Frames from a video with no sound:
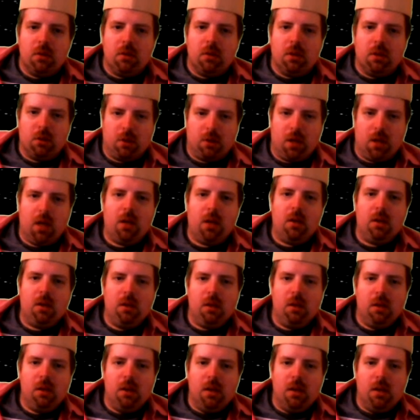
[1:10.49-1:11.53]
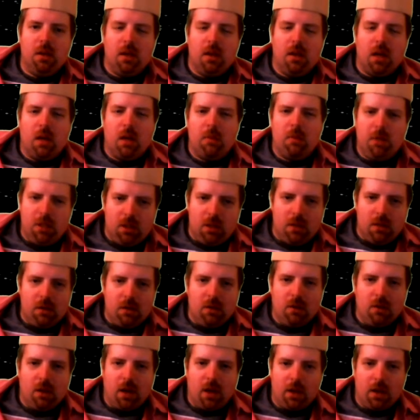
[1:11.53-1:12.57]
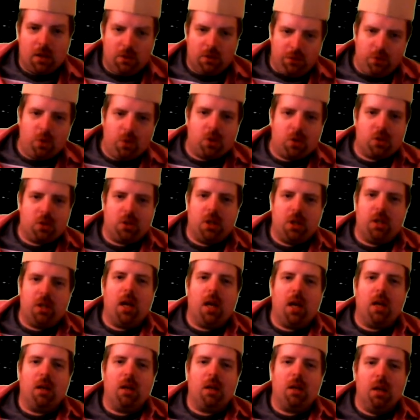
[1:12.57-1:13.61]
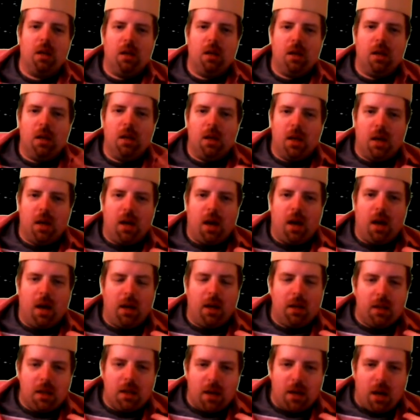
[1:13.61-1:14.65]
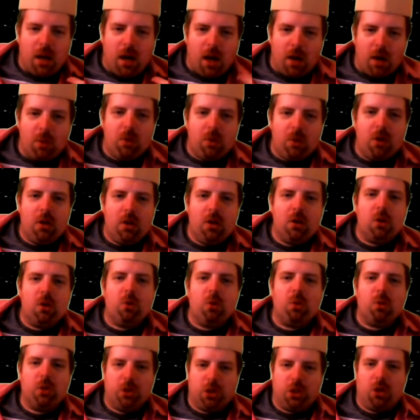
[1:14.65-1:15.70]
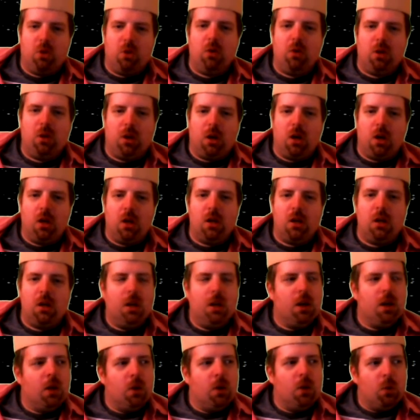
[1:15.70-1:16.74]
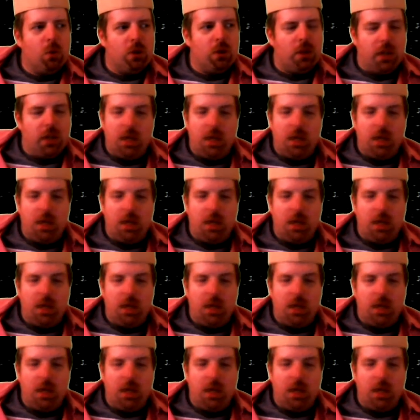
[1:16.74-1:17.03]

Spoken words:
Okay? I mean, I can focus on that. I want to know what's going on with